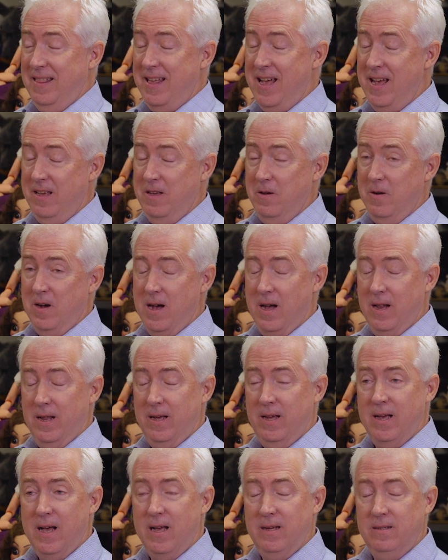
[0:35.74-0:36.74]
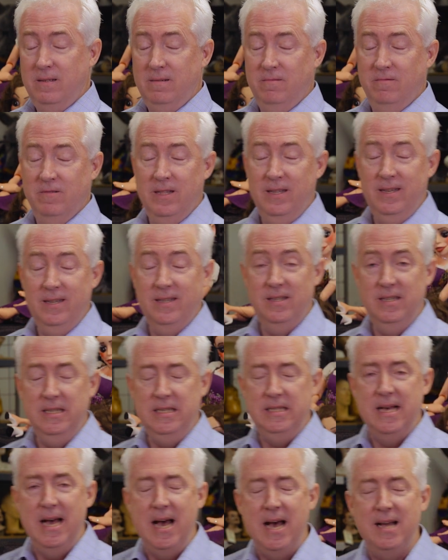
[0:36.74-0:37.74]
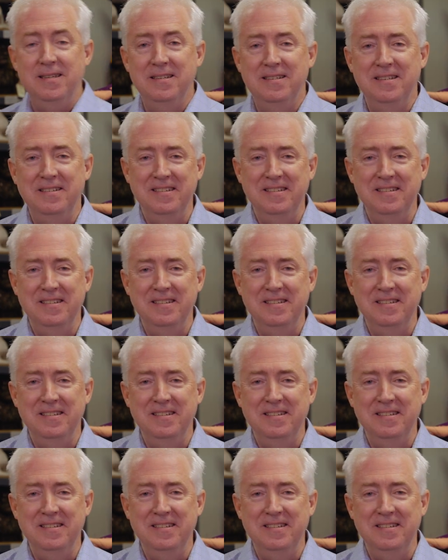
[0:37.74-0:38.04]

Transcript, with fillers: Thank you, Holly. I really didn't need that.